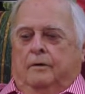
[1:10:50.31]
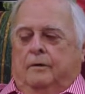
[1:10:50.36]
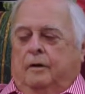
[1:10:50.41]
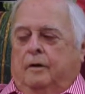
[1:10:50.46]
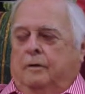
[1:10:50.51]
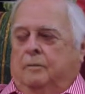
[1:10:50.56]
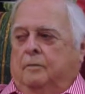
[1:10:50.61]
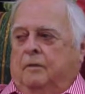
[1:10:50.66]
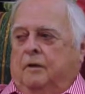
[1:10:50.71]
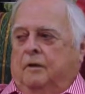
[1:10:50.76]

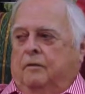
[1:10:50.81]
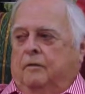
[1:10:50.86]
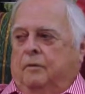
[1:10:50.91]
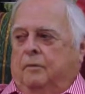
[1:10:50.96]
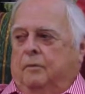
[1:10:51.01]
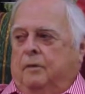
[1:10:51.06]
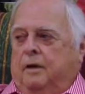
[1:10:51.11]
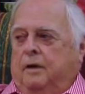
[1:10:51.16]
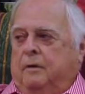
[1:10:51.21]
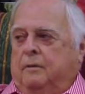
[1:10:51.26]
some of the
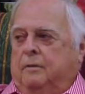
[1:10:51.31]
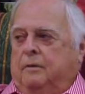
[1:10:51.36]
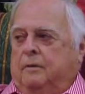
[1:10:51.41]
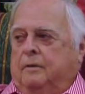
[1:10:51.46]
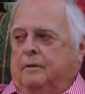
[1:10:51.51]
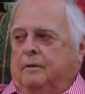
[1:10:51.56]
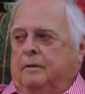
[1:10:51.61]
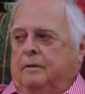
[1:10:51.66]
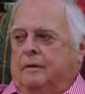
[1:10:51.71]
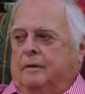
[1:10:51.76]

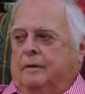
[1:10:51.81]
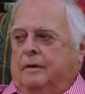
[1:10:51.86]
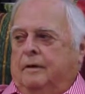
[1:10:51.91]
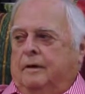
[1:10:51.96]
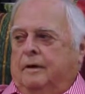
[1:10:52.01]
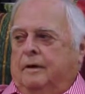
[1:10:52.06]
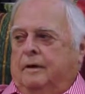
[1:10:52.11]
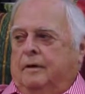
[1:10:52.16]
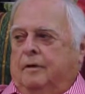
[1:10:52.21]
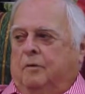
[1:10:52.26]
people
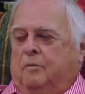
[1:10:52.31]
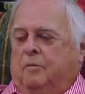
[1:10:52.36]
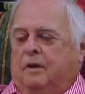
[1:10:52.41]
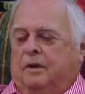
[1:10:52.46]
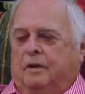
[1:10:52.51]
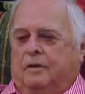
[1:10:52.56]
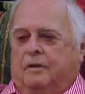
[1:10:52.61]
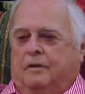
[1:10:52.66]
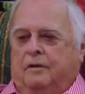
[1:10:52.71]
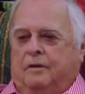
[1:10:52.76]
in the
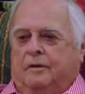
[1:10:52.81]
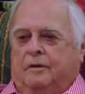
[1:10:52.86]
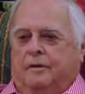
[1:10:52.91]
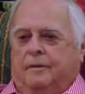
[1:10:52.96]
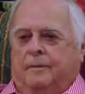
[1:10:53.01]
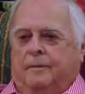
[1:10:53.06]
business